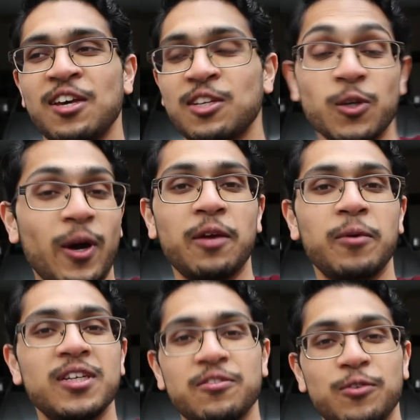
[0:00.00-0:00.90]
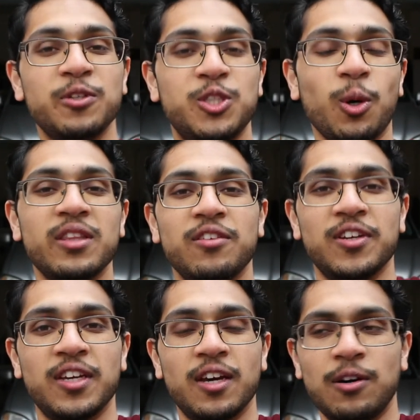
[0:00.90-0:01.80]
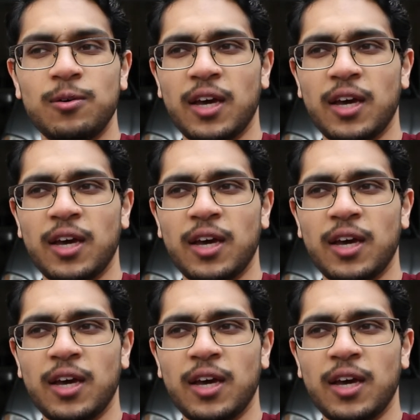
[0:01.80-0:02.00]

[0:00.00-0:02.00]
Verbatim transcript: So anyways, if you enjoyed the video